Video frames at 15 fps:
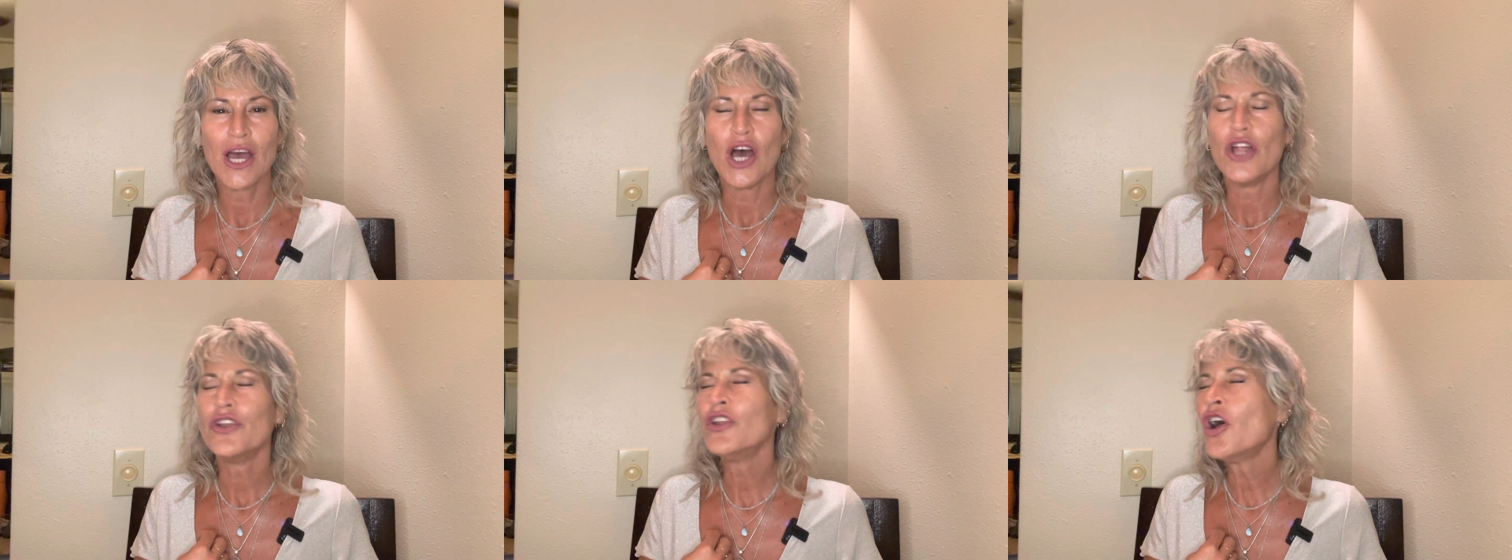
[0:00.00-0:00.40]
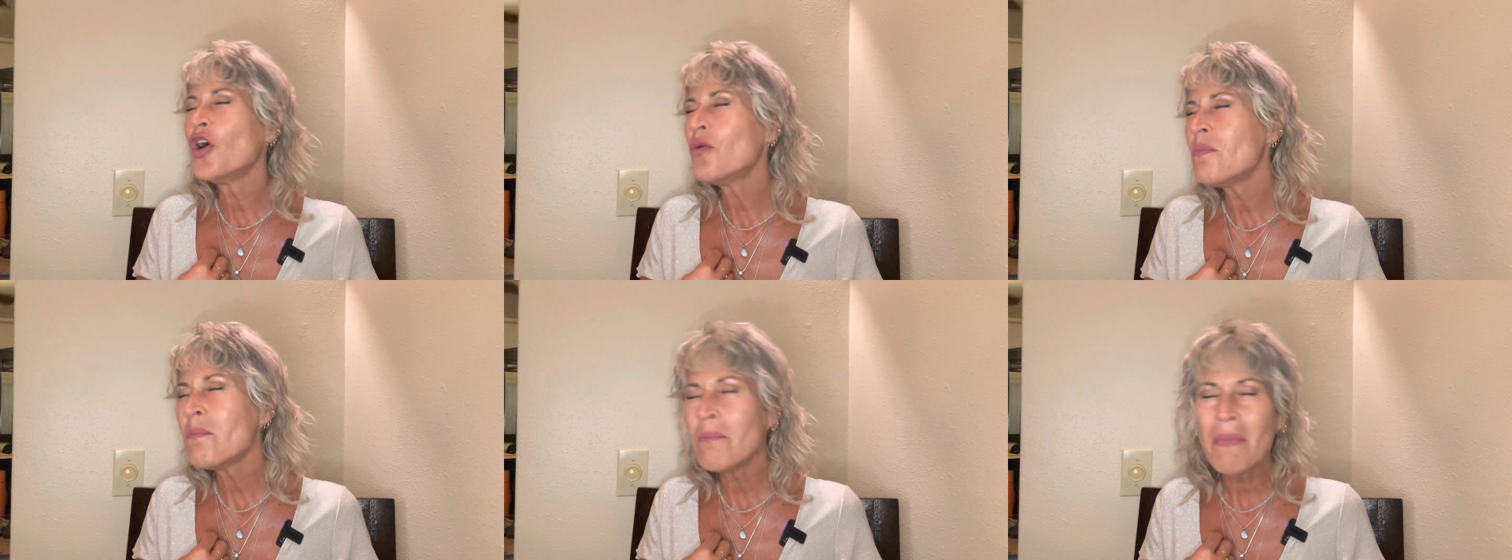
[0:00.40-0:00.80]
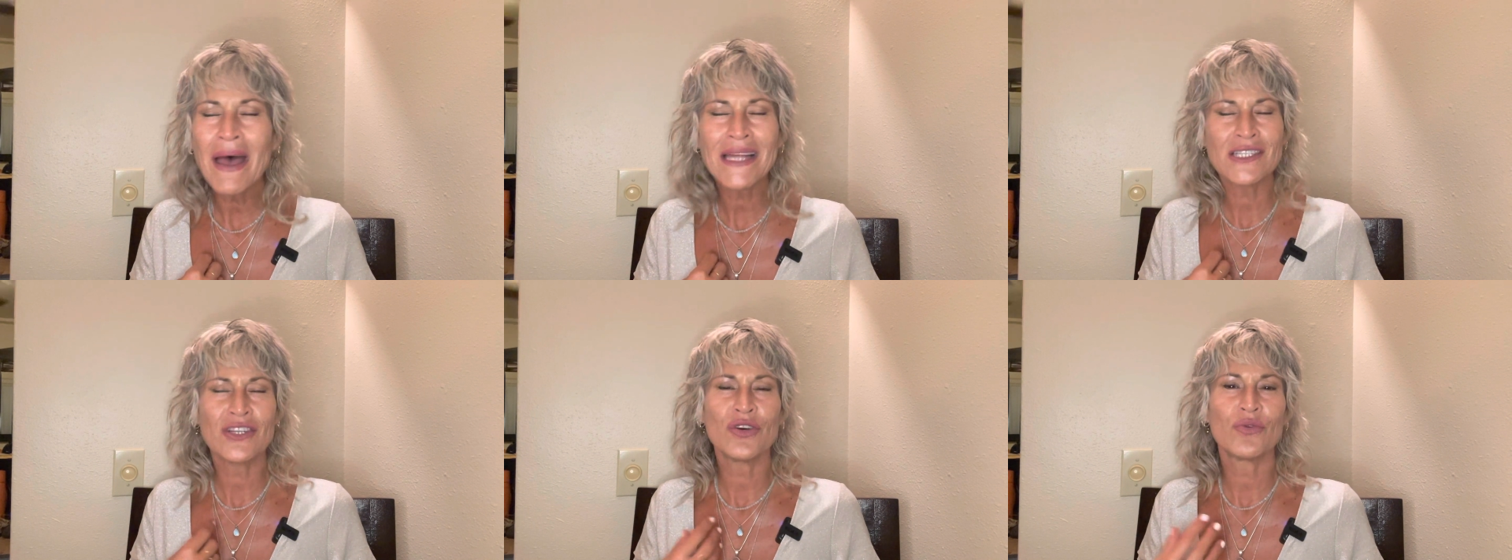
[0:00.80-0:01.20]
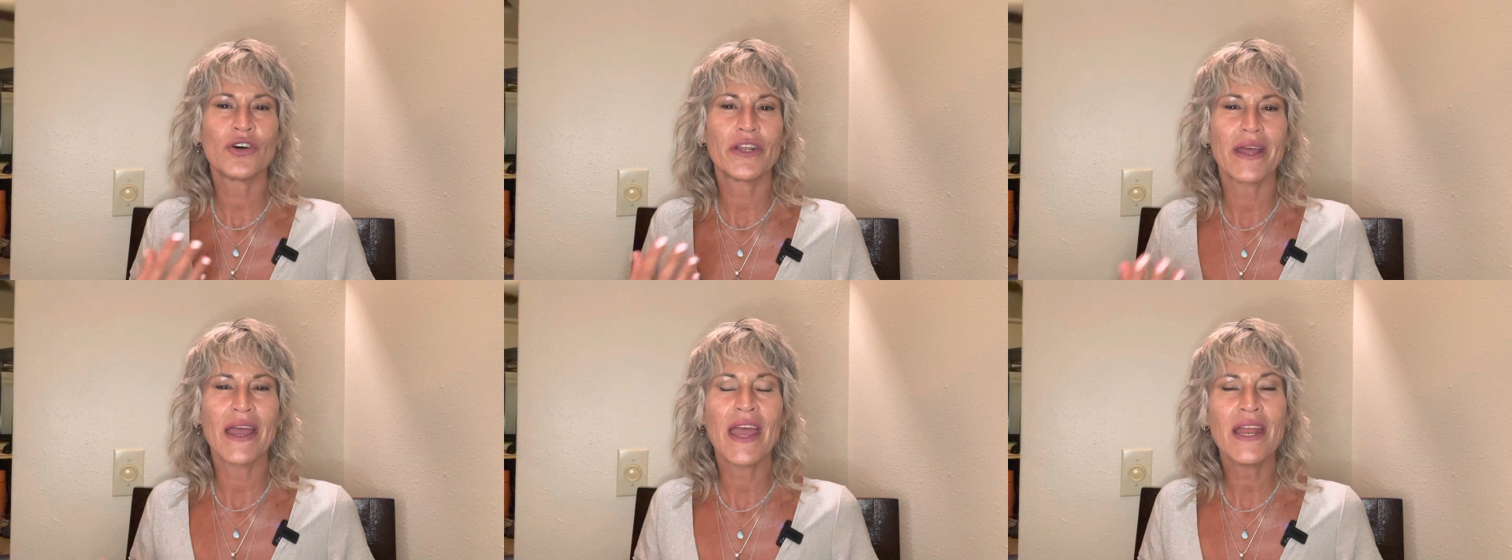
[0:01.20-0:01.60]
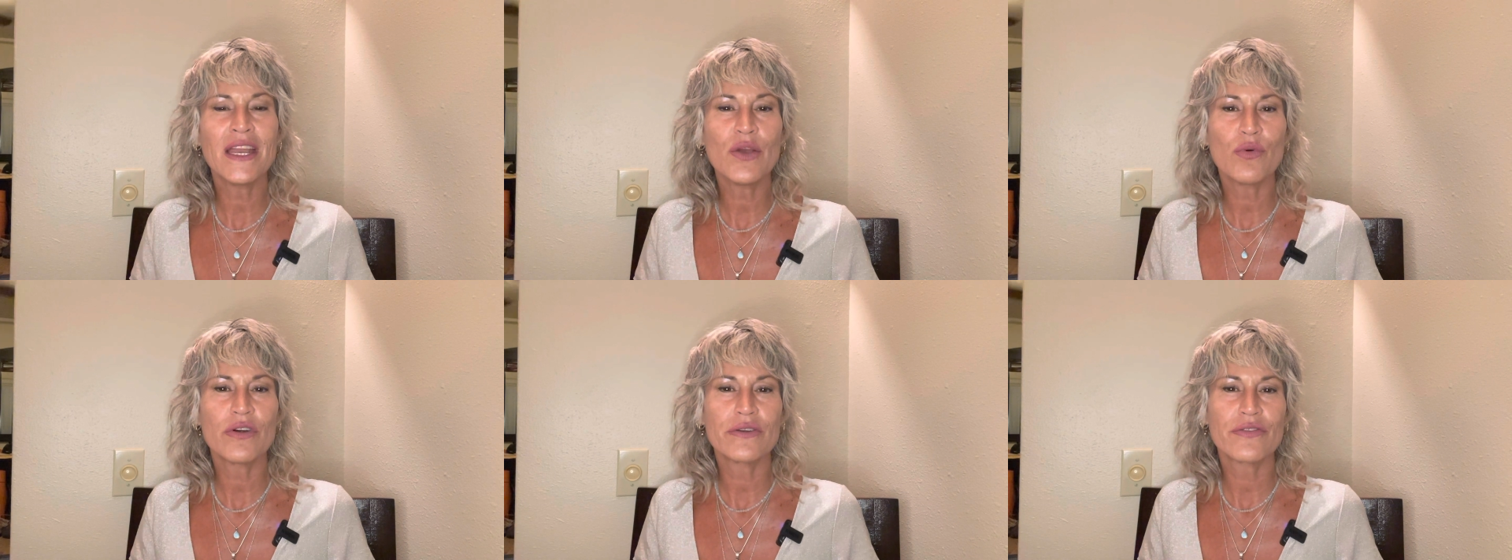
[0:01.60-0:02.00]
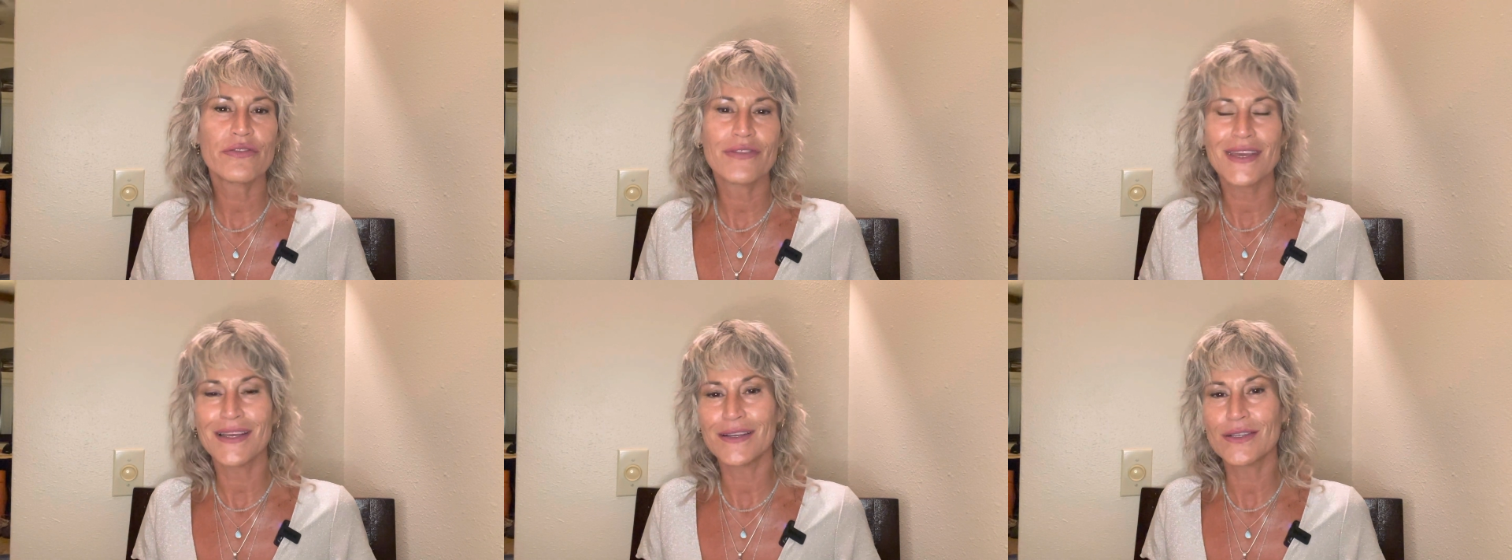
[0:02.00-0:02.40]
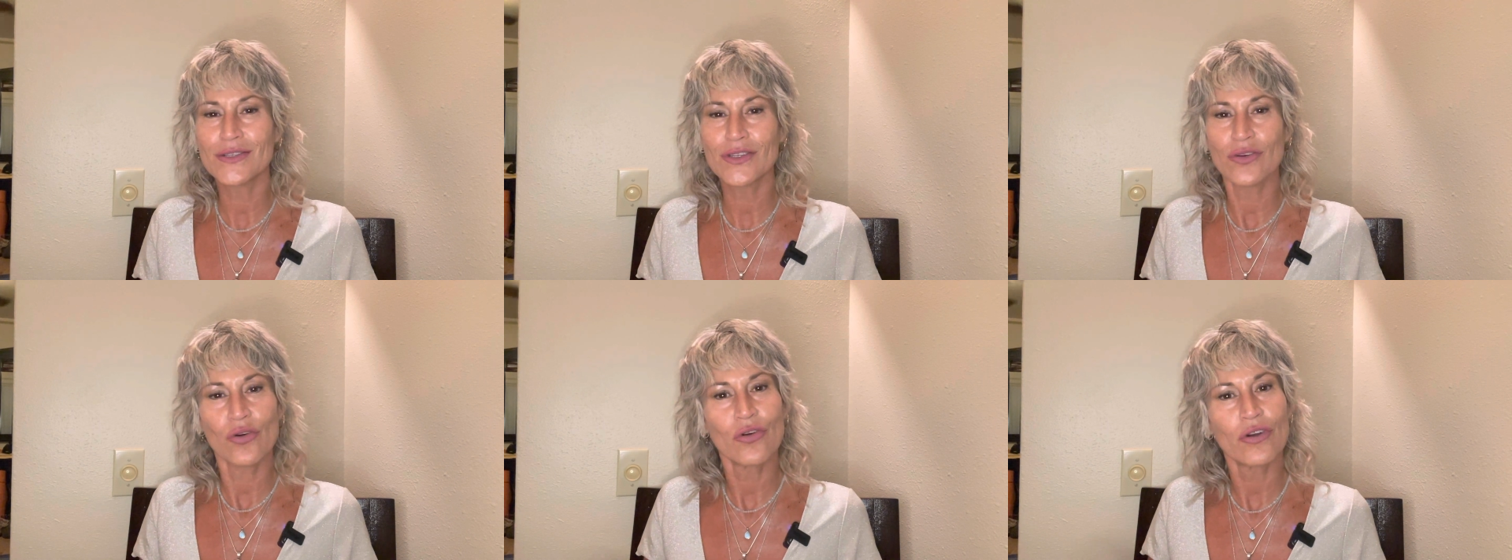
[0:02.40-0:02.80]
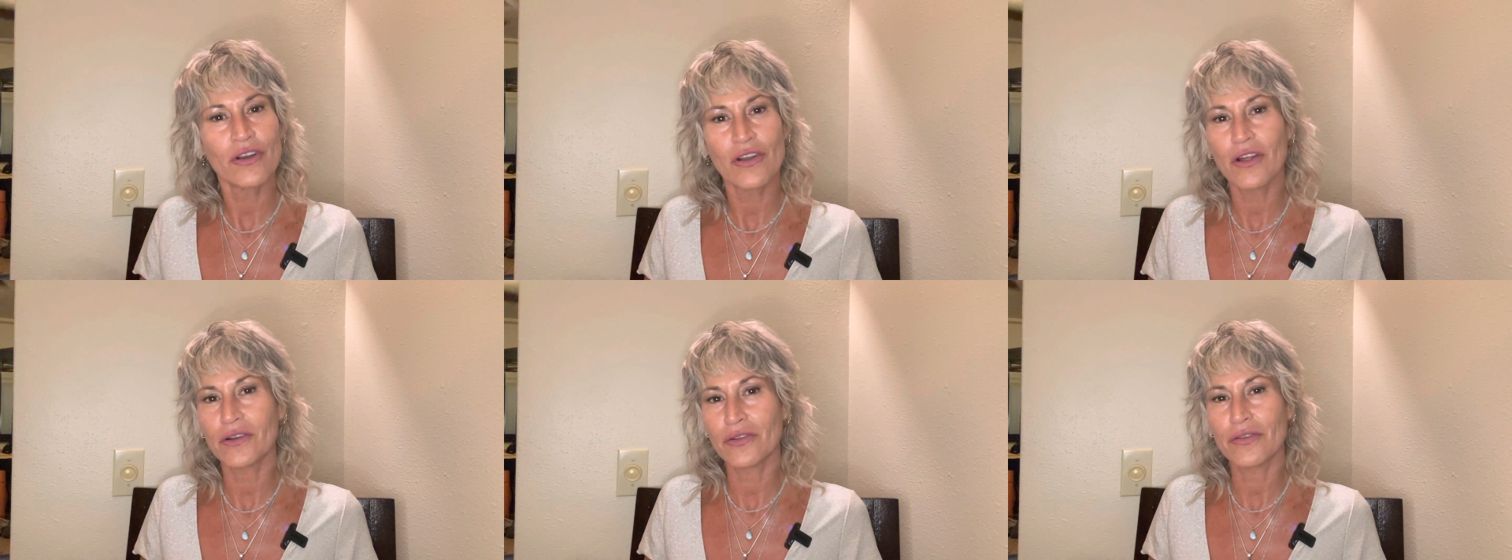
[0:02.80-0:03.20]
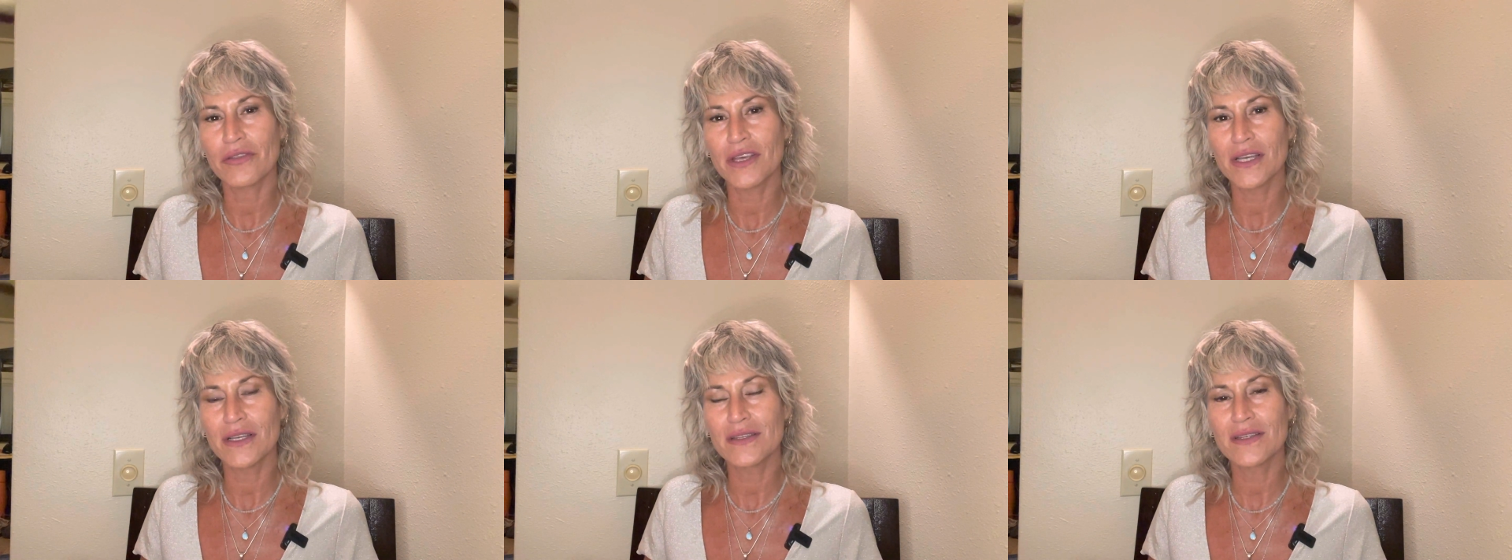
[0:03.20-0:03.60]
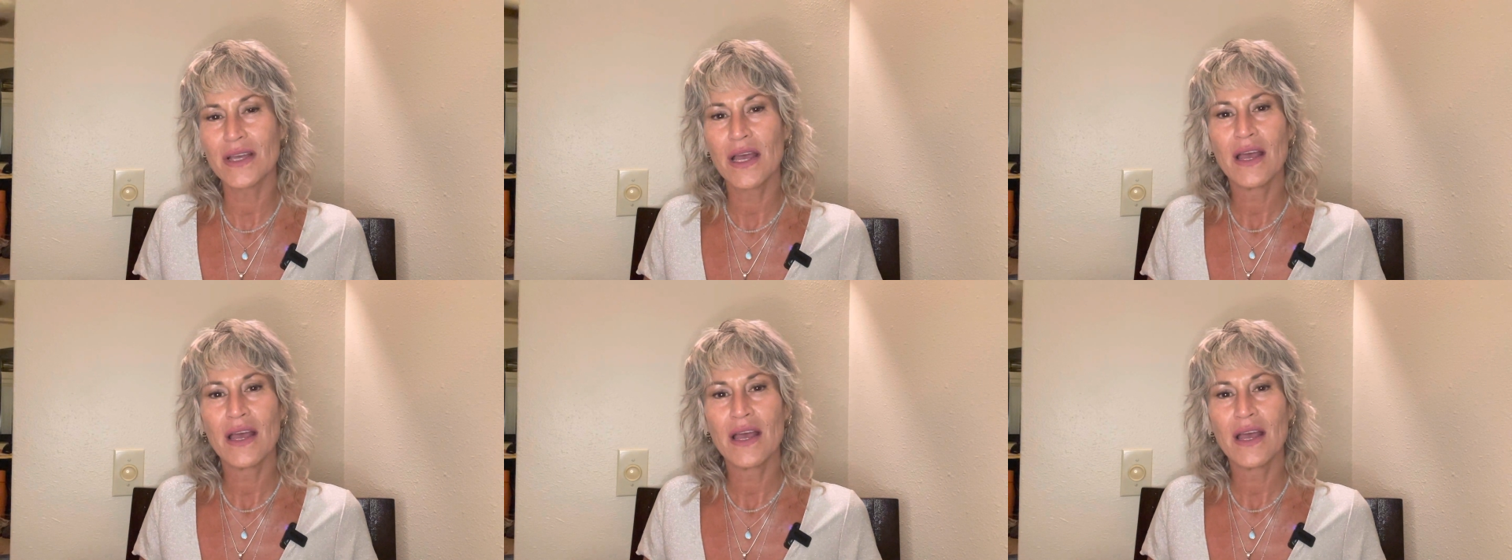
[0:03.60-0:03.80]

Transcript: no matter what anyone thinks or not thinks.